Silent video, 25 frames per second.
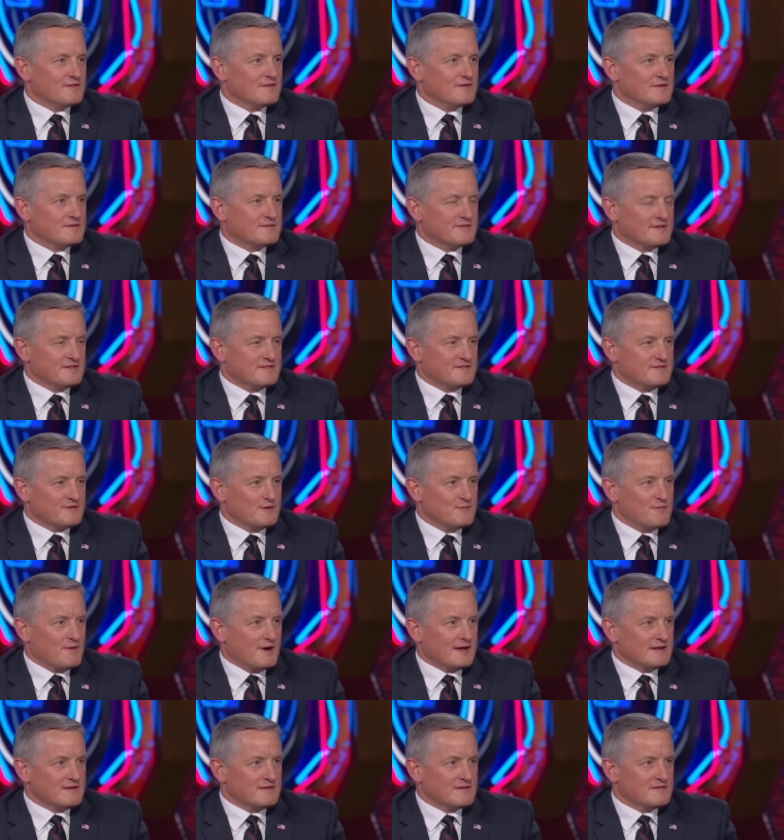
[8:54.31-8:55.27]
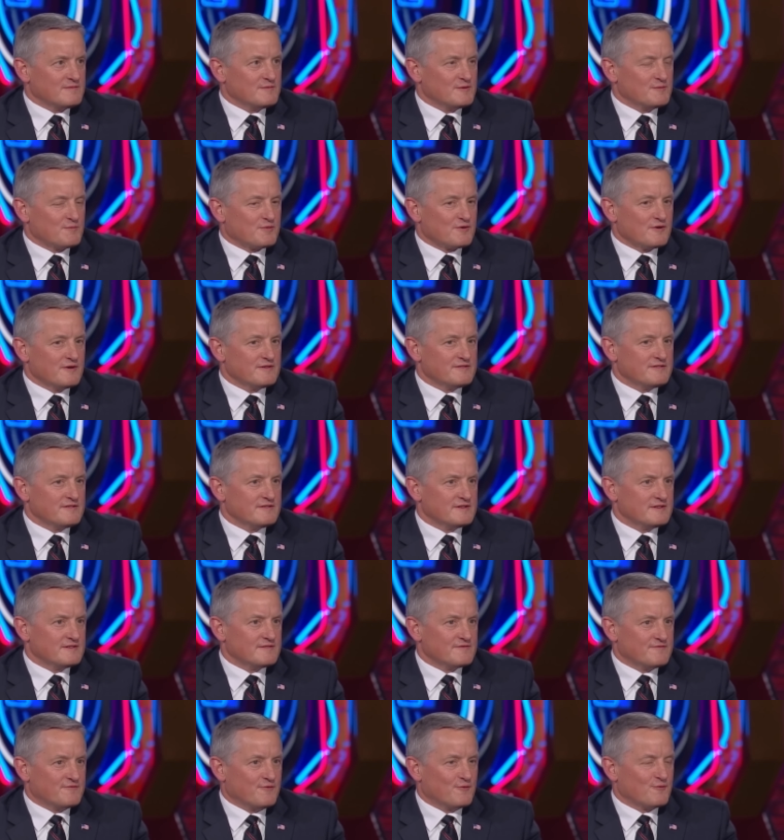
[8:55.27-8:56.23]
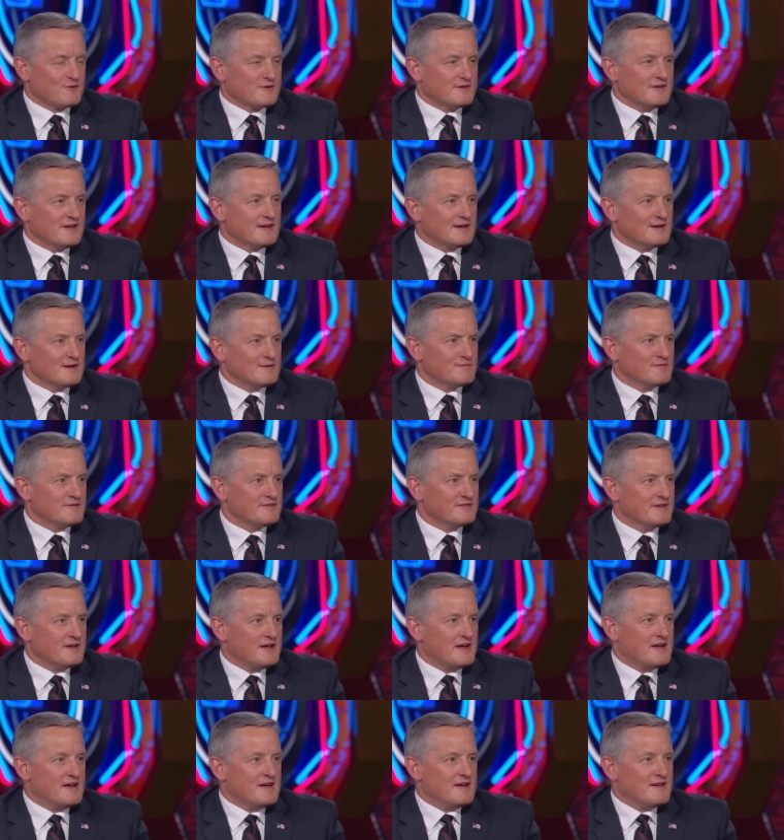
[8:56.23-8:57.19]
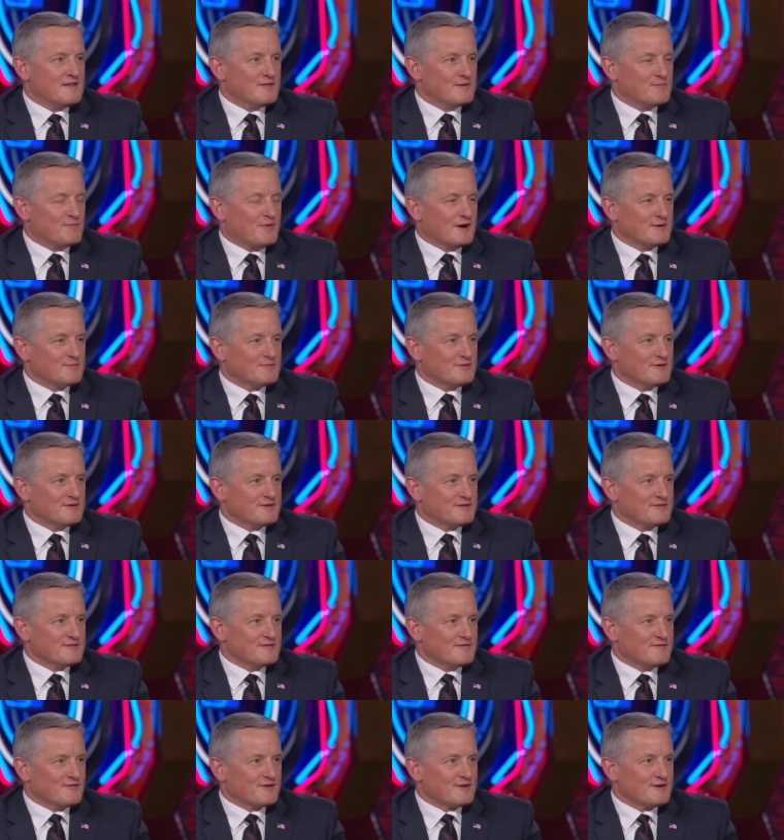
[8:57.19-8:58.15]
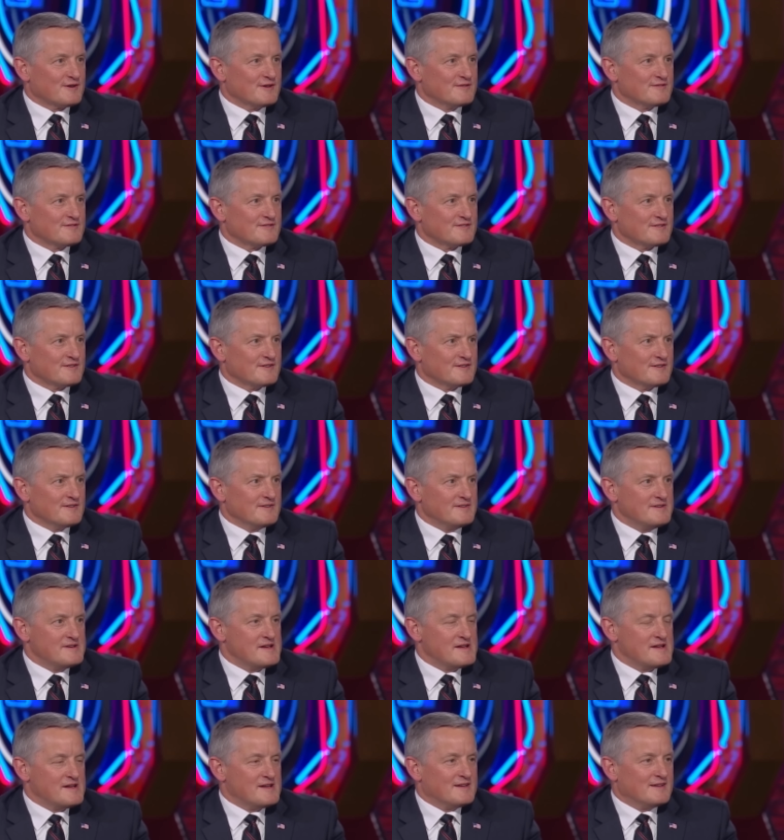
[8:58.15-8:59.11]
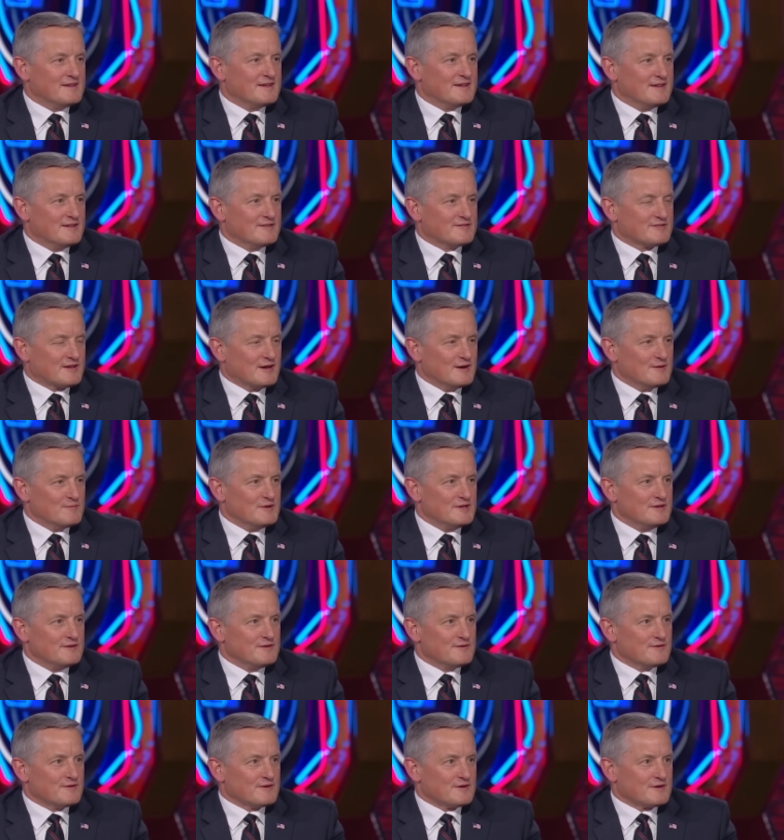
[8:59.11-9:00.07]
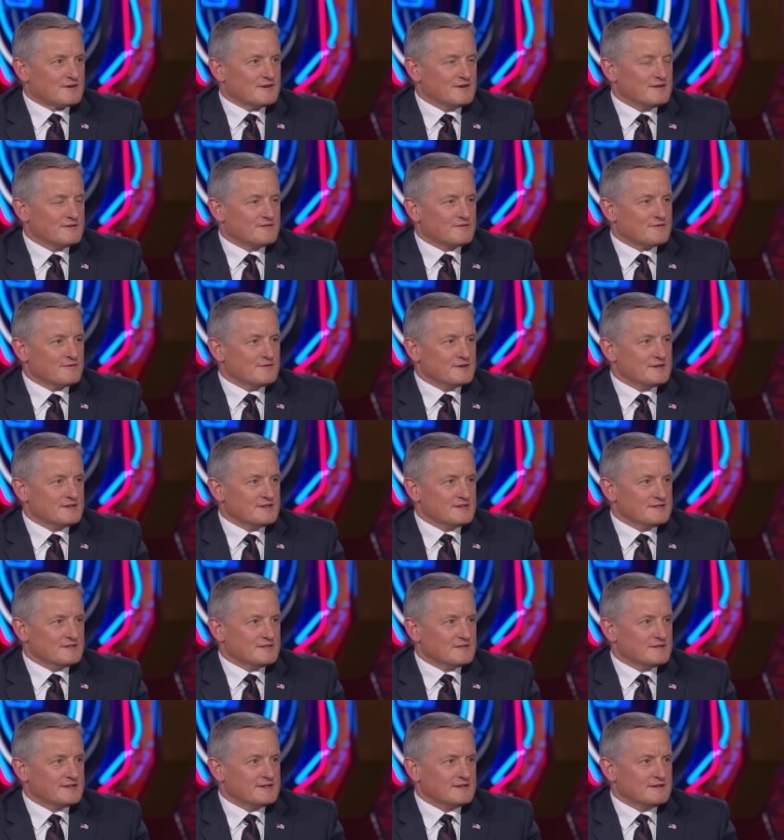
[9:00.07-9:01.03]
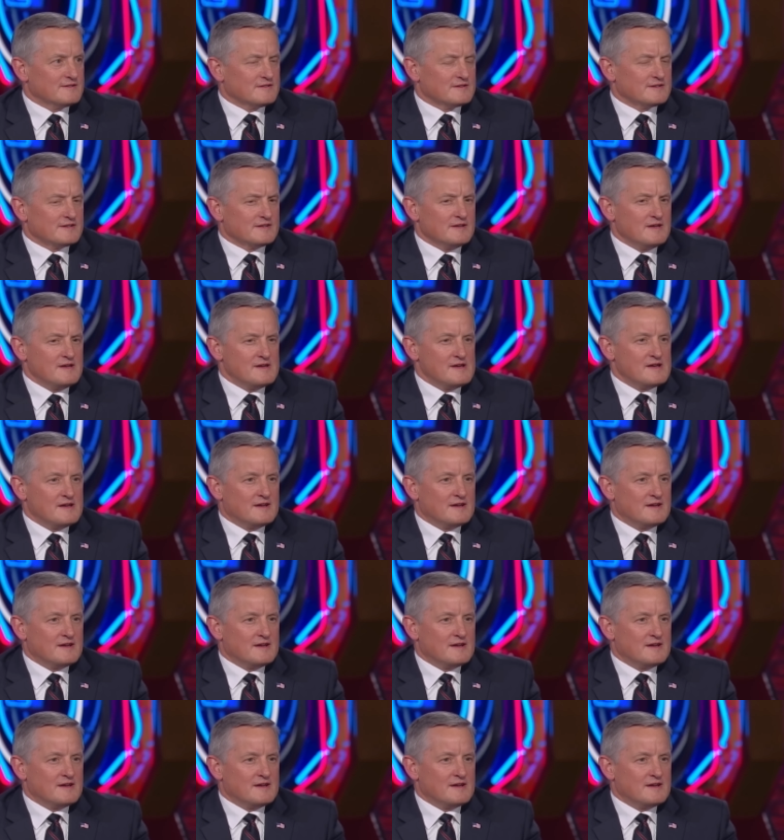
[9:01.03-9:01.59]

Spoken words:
Since Joe Biden's been president, 4 times the population of Arkansas has come into our country illegally.